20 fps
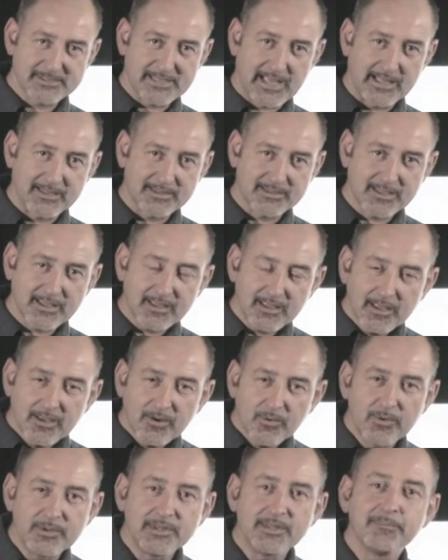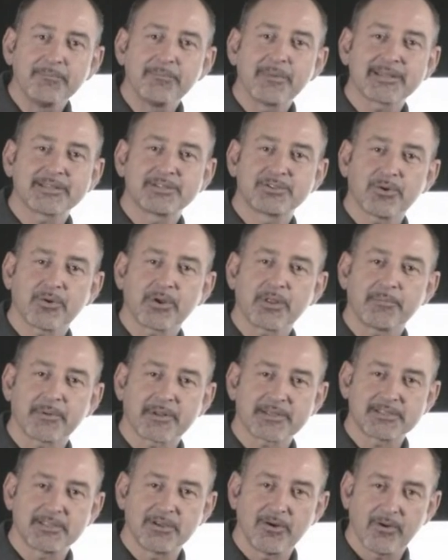With the heavier cold air,
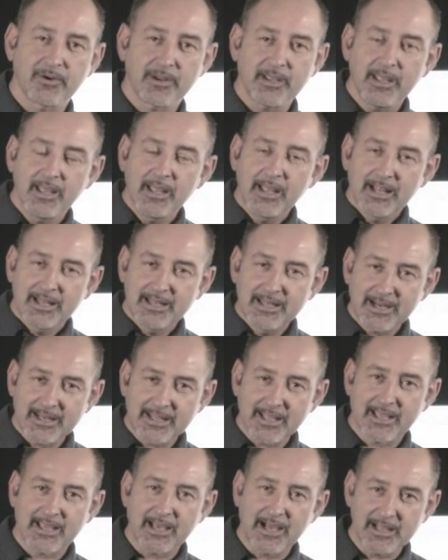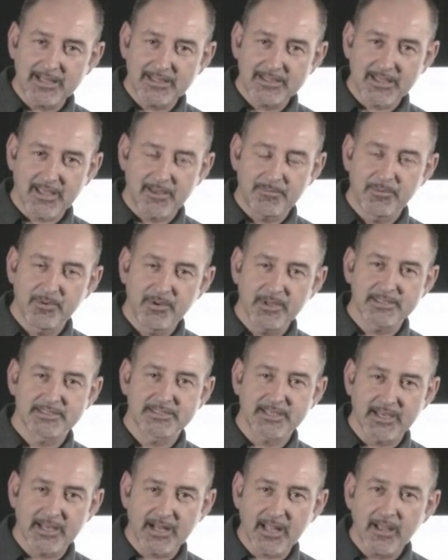the pressure goes up. With the
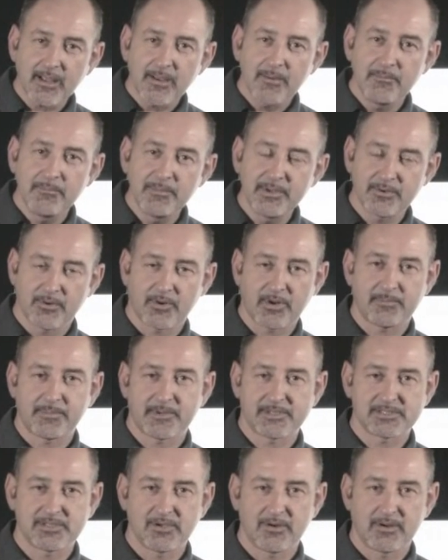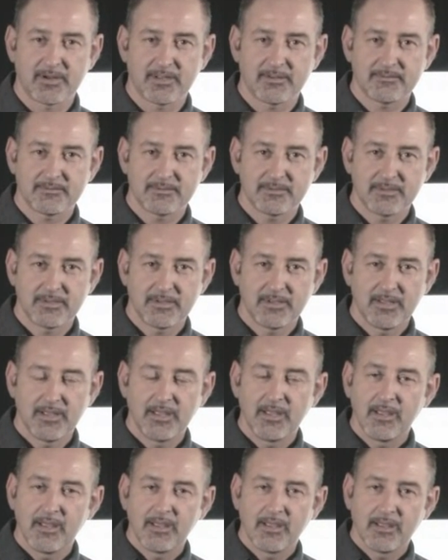lighter warm air, the pressure comes
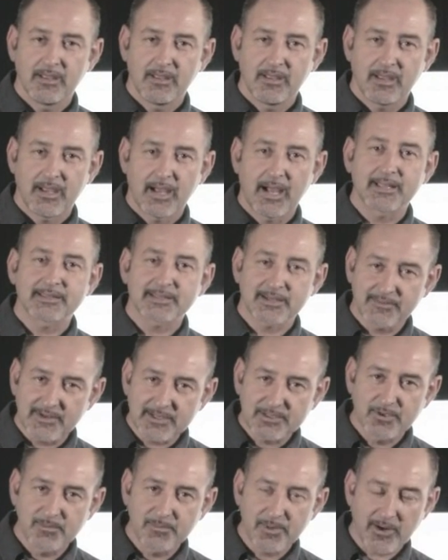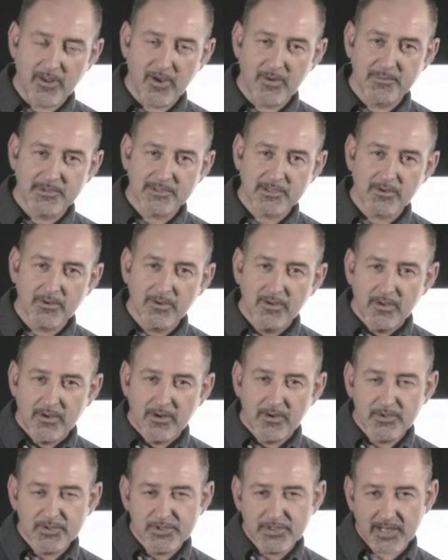down. The barometer will
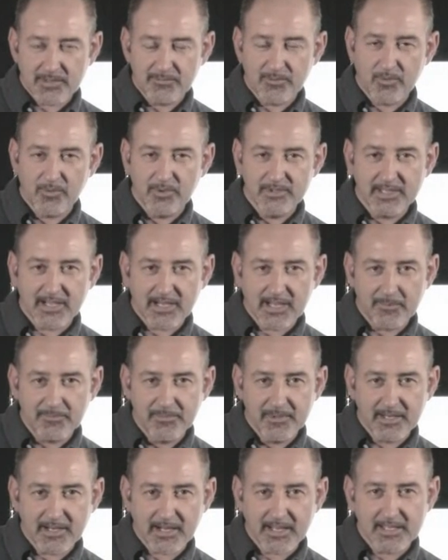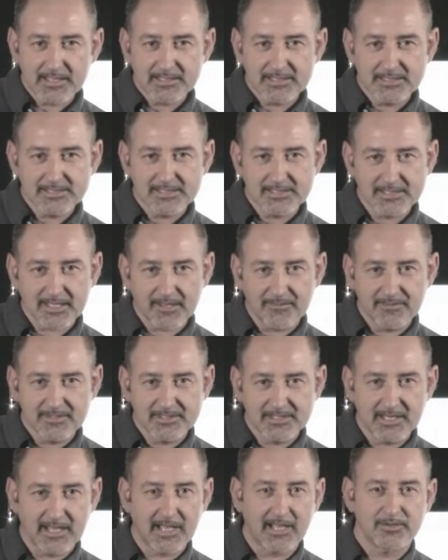enable us to find out whether we can
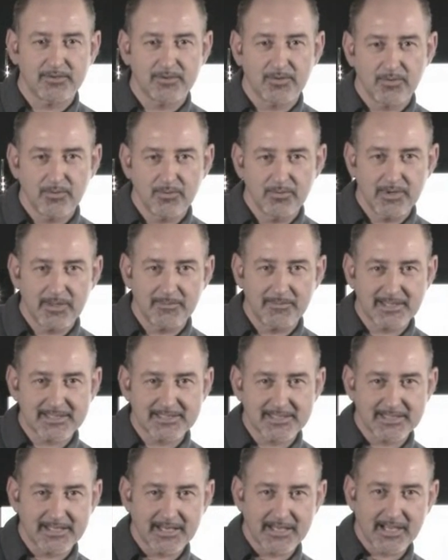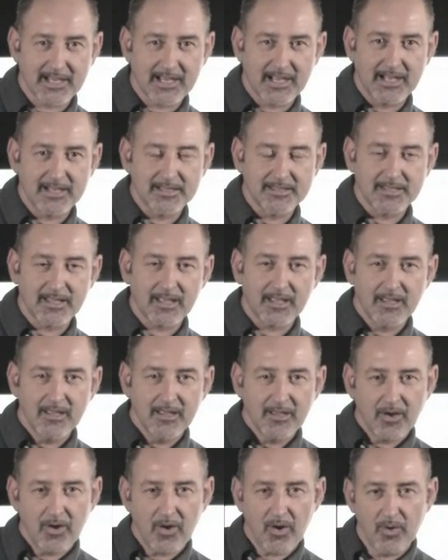expect a mass of cold air or
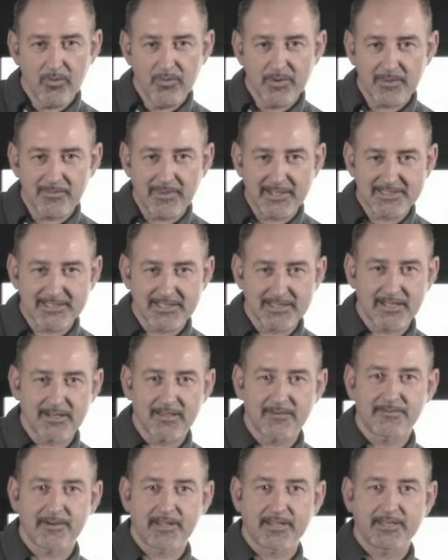one of warm air to